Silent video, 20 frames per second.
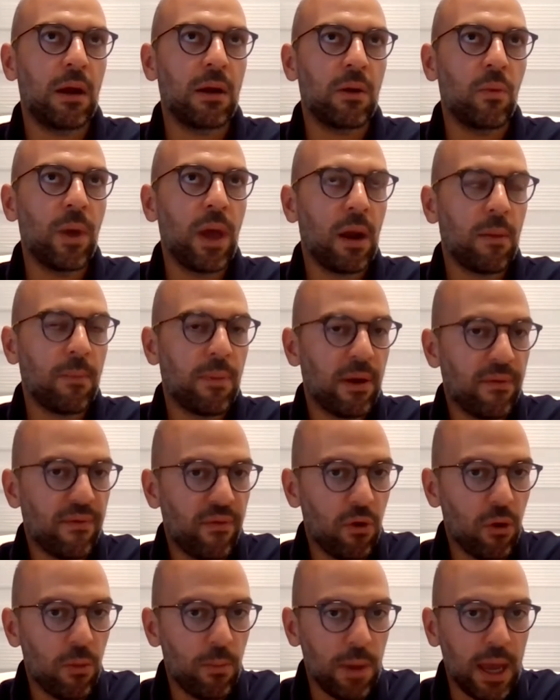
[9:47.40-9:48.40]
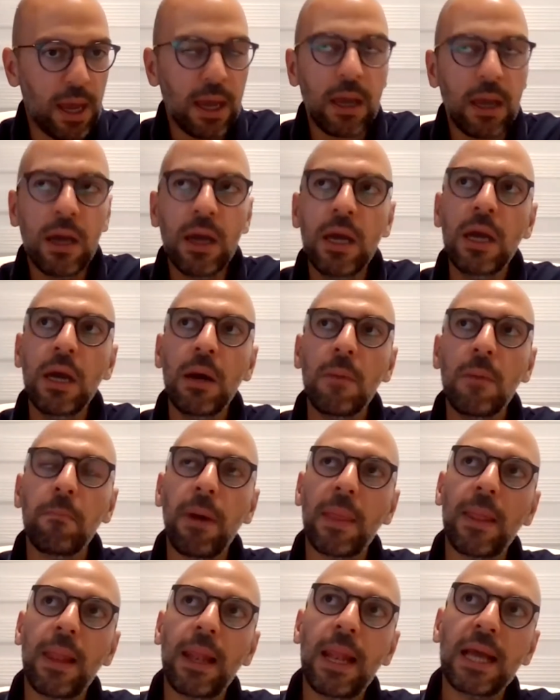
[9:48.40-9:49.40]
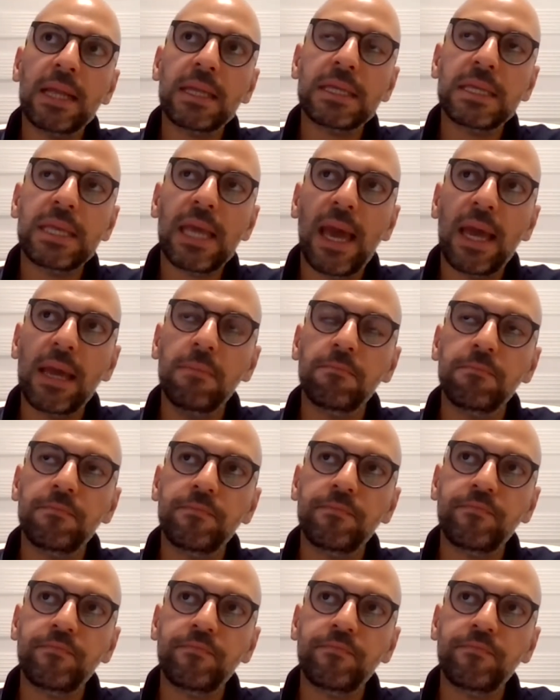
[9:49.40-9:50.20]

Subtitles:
we are performing, but let's say